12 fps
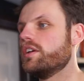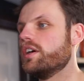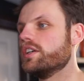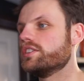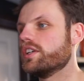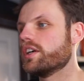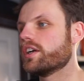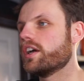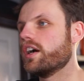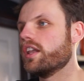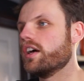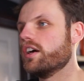a certain
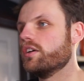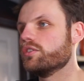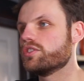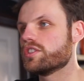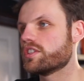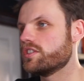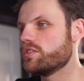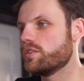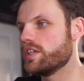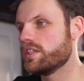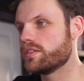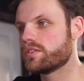colour, or just because your
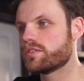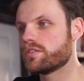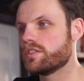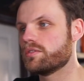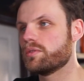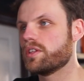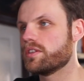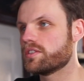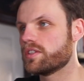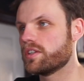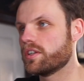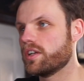industry is within a
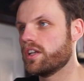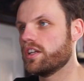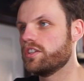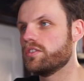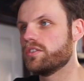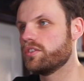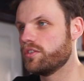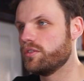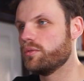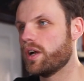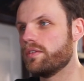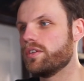certain colour, you can do
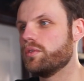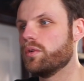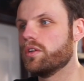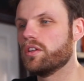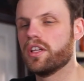whatever you want.